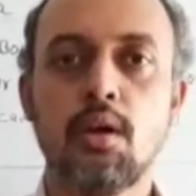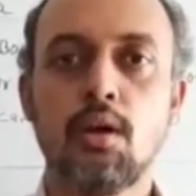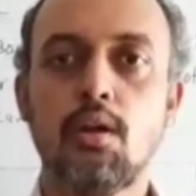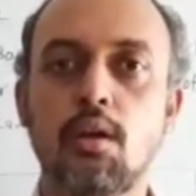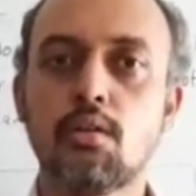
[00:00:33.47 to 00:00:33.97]

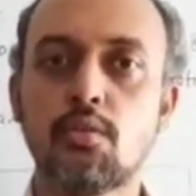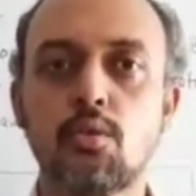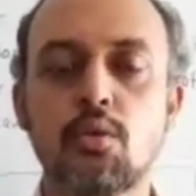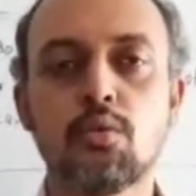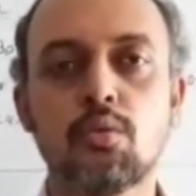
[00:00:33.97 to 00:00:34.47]
and let's
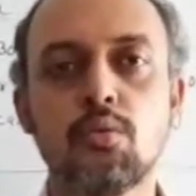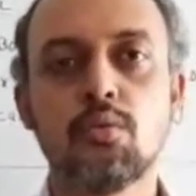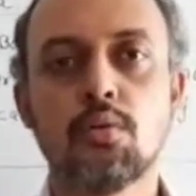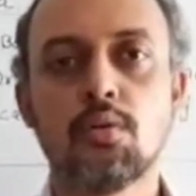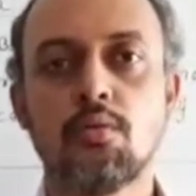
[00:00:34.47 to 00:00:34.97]
go through
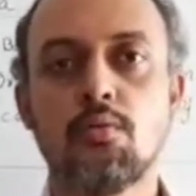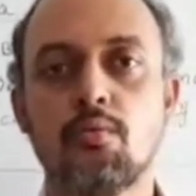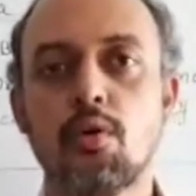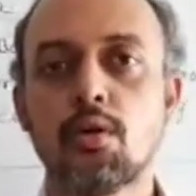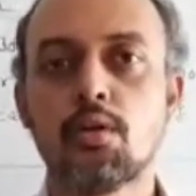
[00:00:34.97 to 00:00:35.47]

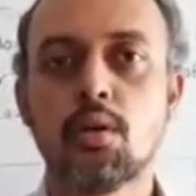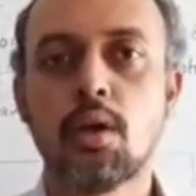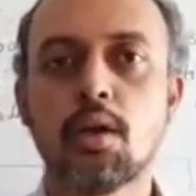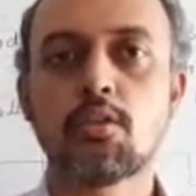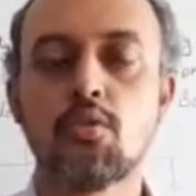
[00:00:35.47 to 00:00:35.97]
what
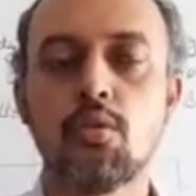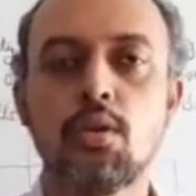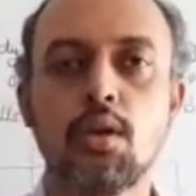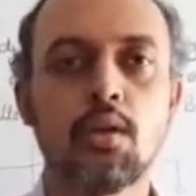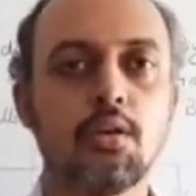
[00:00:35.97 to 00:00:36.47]

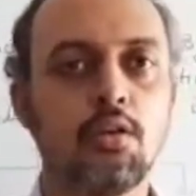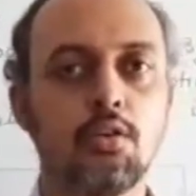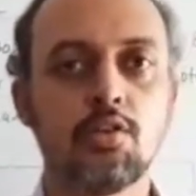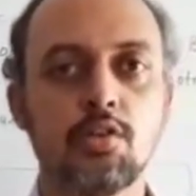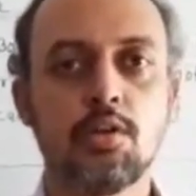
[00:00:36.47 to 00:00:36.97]
actually an
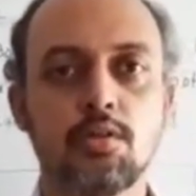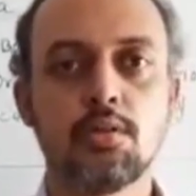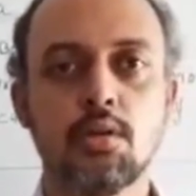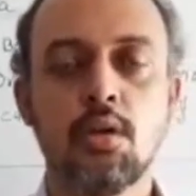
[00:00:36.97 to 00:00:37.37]
inertia is,